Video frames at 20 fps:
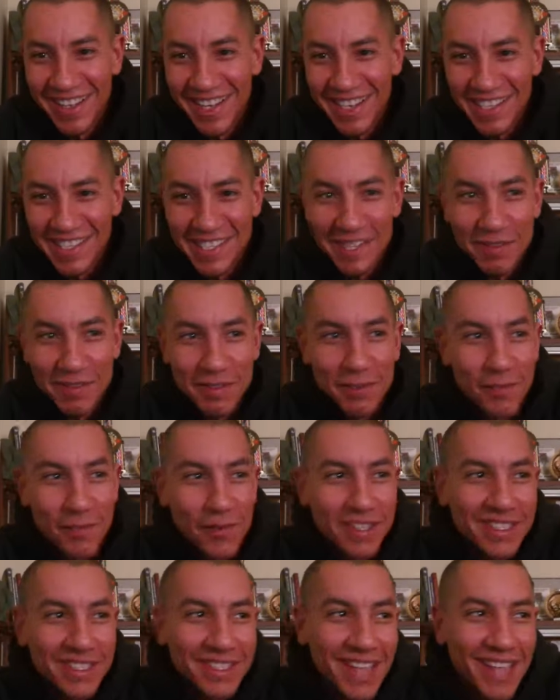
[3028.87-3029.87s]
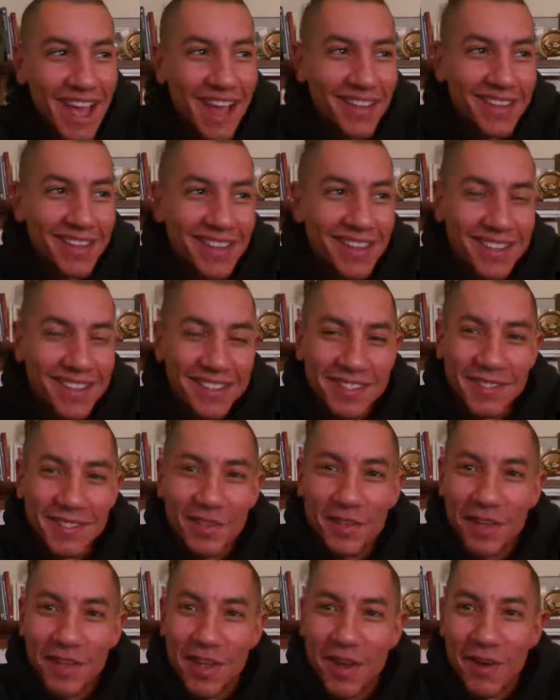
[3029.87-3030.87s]
and she was freestyling in the
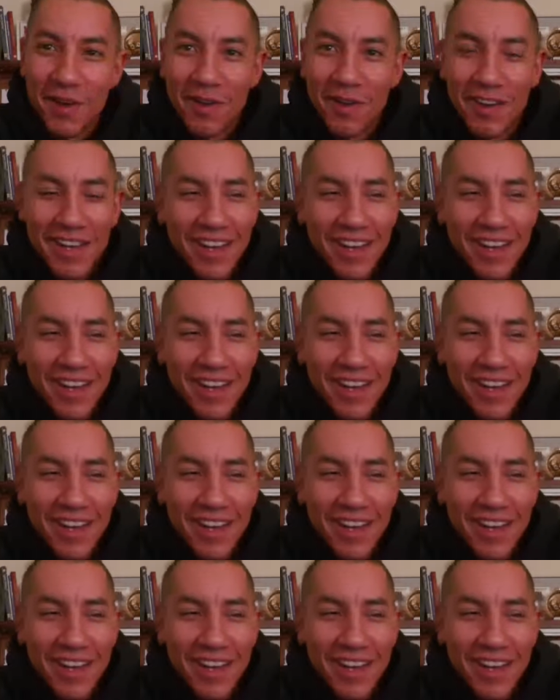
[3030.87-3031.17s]
studio, and